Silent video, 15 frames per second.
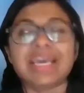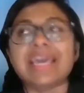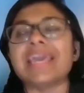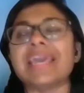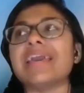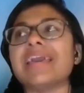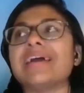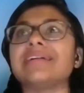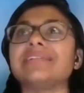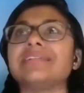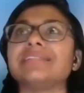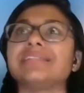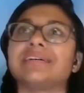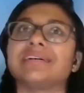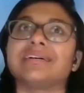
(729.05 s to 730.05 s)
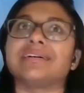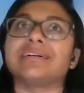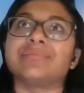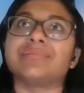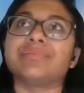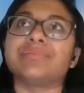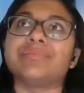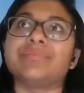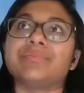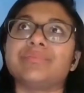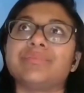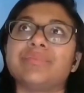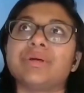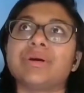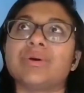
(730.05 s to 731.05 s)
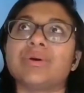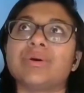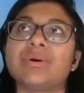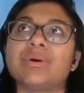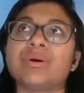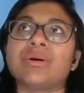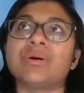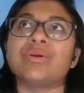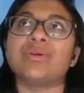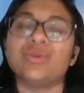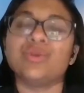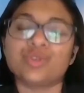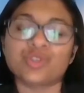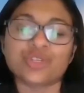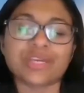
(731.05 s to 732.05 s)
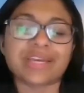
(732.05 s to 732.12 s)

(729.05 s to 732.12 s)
And usually